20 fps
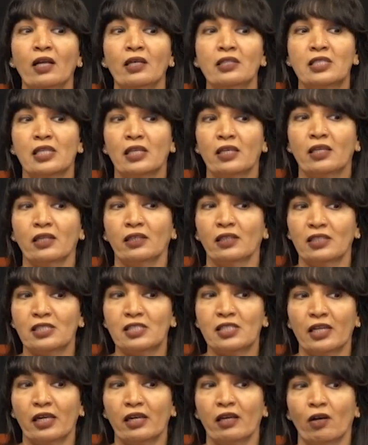See here
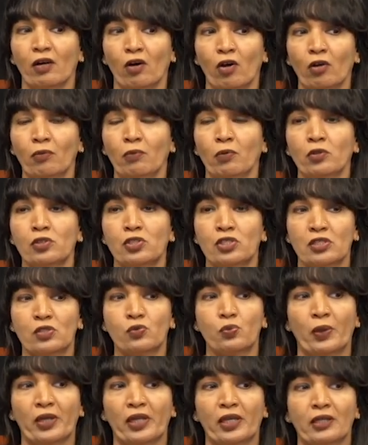it is almost
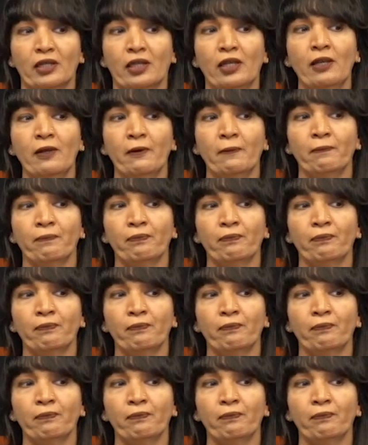spherical,